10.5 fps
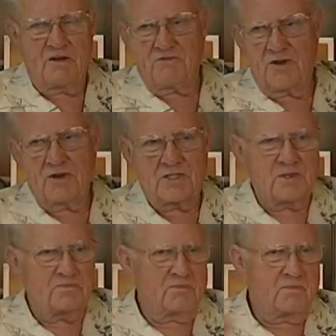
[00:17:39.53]
flunked
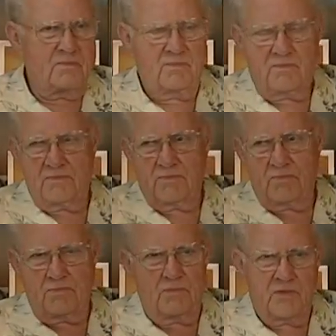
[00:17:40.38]

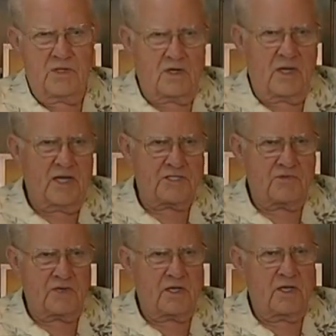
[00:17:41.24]
the
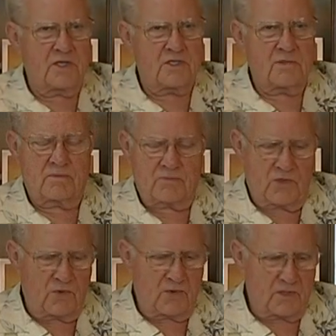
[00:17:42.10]
classification
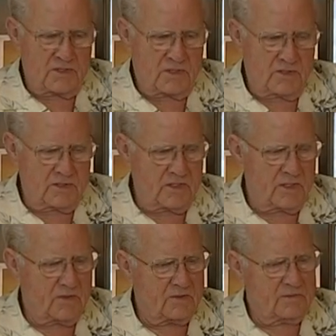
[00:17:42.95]
course.
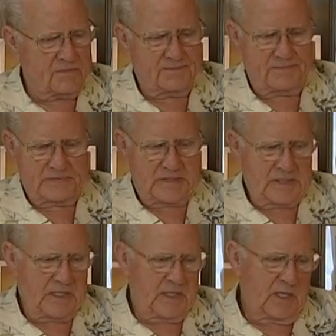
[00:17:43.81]
So
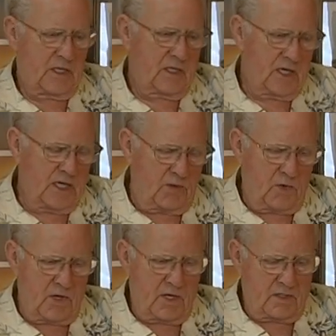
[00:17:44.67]

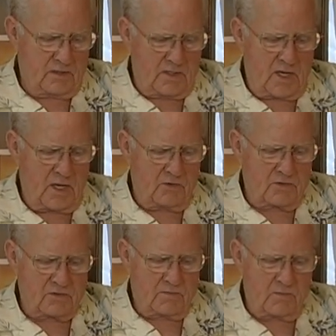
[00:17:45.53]
anyway, I
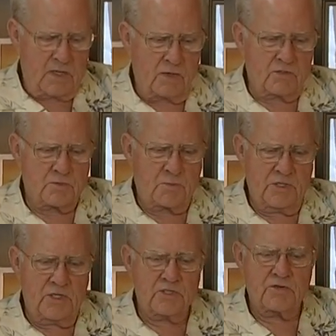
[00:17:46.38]
was
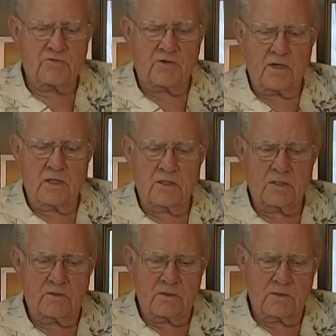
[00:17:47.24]
pleased to
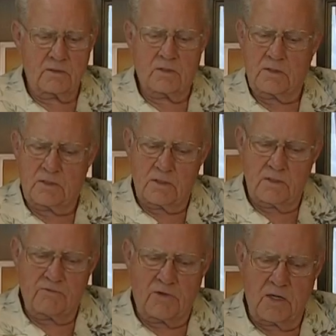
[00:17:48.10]
find
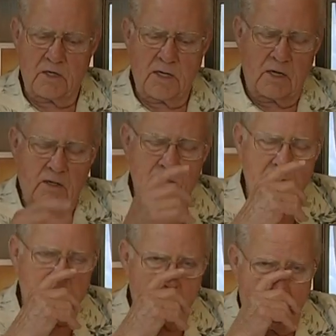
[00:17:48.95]
out
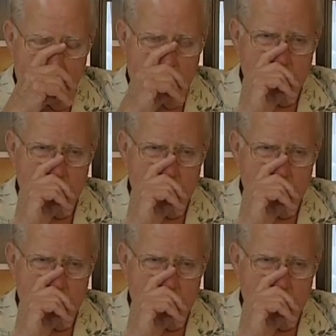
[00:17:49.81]
that I was